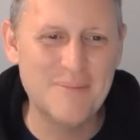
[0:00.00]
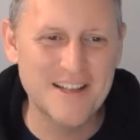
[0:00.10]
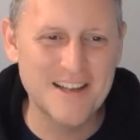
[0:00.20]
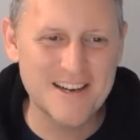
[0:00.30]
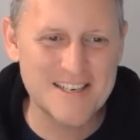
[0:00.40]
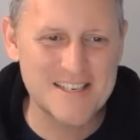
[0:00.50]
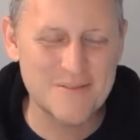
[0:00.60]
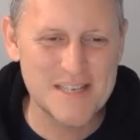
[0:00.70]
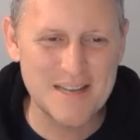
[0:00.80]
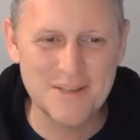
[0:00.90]
Bill Erickson
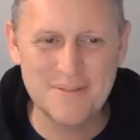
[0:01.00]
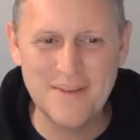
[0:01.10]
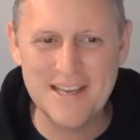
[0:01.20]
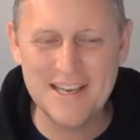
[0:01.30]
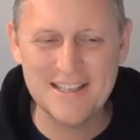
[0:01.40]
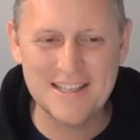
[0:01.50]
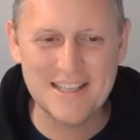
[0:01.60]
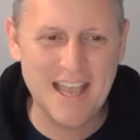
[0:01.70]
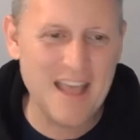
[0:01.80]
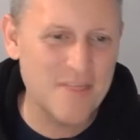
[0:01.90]
was able to make it.
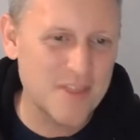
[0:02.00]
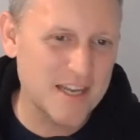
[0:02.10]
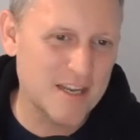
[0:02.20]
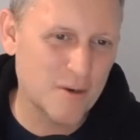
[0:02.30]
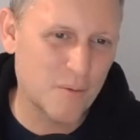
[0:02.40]
Lee Anthony,